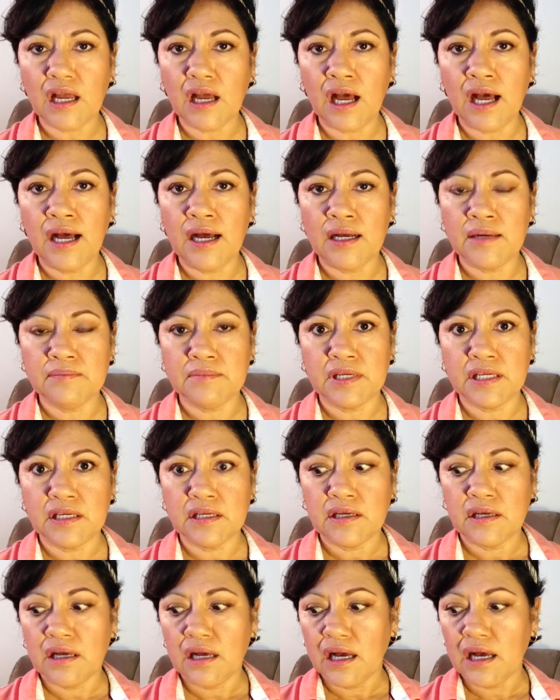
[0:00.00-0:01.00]
um,
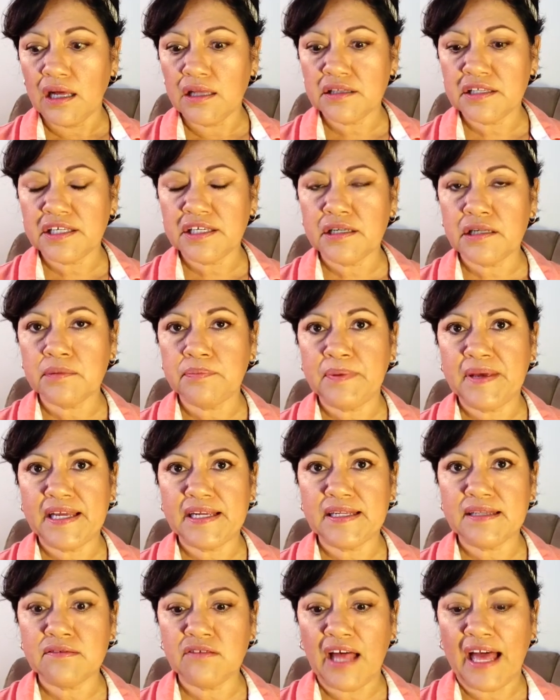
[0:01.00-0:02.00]
a little
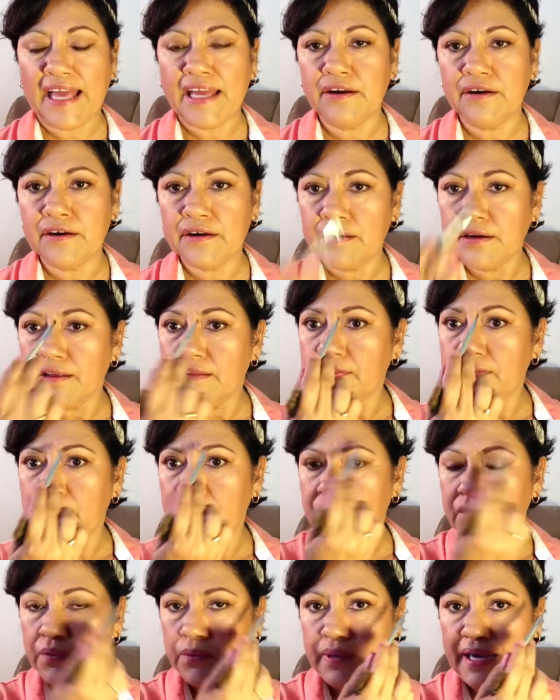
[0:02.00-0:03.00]
bit lighter
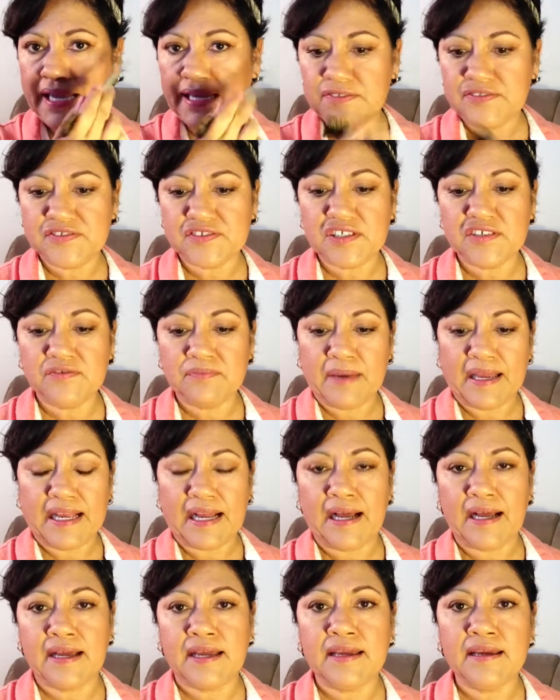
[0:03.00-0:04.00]
than the rest of my
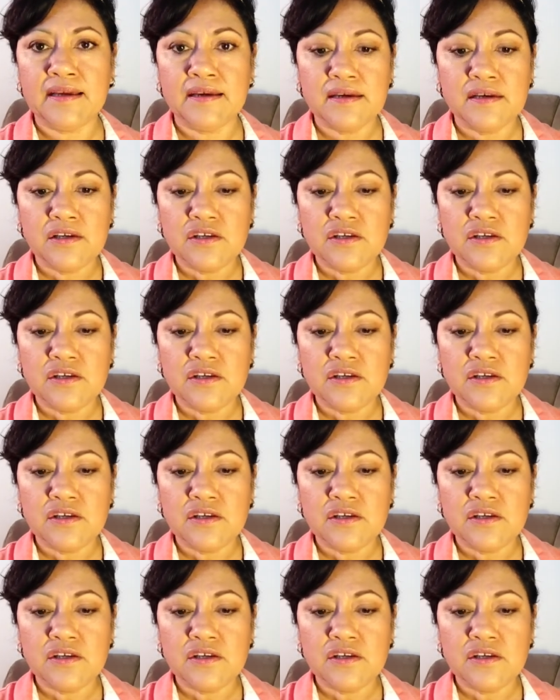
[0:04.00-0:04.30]
eye.